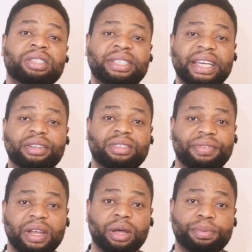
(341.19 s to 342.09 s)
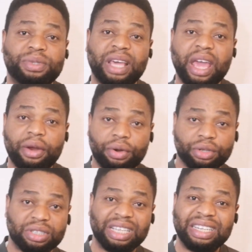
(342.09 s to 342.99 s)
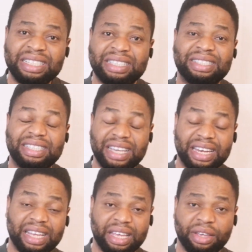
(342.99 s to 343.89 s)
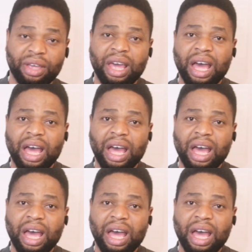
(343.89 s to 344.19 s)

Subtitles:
a cell develops errors in its DNA.